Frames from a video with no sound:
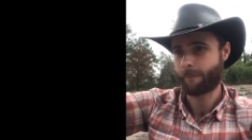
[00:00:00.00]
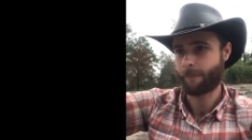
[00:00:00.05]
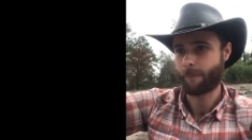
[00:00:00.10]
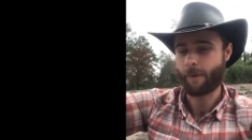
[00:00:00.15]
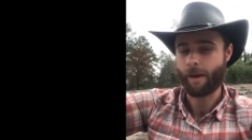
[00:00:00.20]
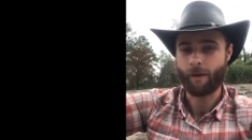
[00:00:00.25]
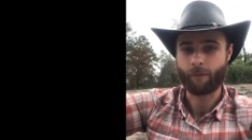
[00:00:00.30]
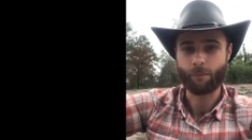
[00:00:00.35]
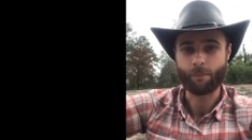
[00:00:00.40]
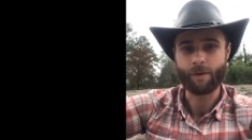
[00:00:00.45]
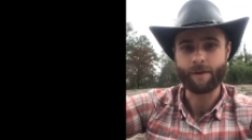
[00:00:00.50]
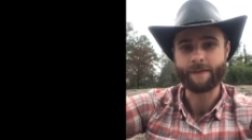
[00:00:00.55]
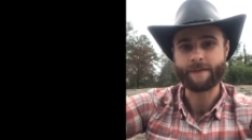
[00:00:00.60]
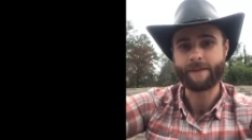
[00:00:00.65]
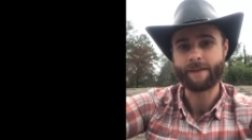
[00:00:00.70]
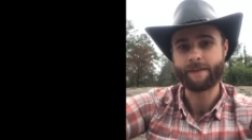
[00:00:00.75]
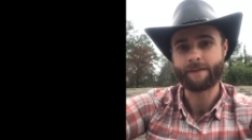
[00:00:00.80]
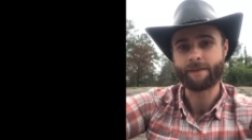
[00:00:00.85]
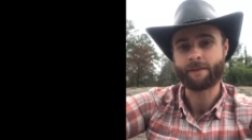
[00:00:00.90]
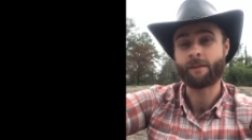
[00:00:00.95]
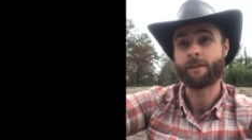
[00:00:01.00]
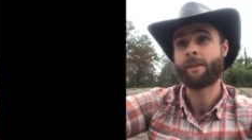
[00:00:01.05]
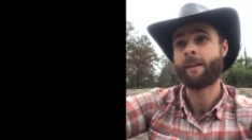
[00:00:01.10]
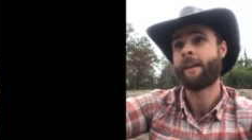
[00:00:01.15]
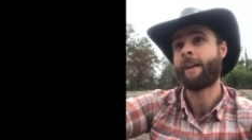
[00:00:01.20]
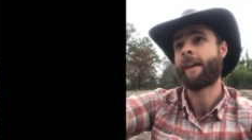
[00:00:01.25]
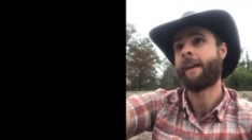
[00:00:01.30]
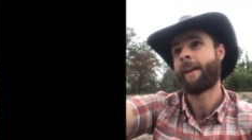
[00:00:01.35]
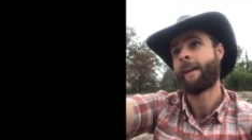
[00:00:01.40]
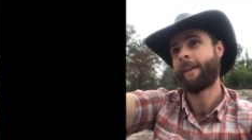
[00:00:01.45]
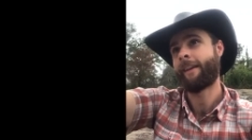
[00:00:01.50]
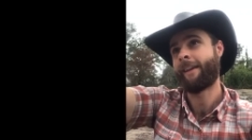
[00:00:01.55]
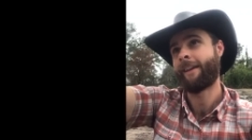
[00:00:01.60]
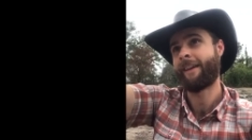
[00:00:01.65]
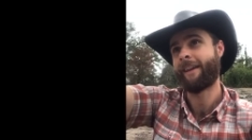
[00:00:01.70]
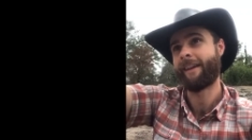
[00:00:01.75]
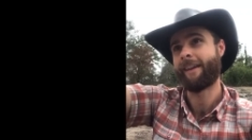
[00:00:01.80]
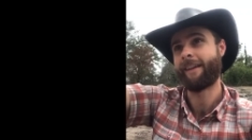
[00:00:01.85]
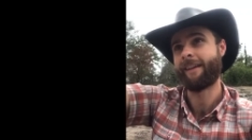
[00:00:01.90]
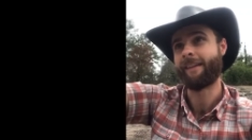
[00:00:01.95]
Everybody sees it and they're like,
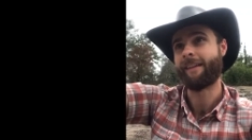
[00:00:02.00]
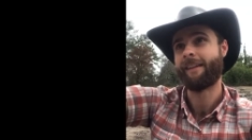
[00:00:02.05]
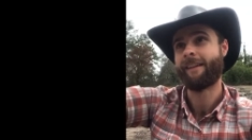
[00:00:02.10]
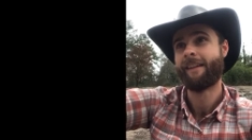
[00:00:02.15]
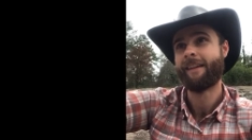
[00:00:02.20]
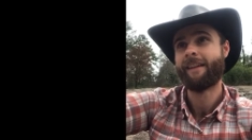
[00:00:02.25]
hey,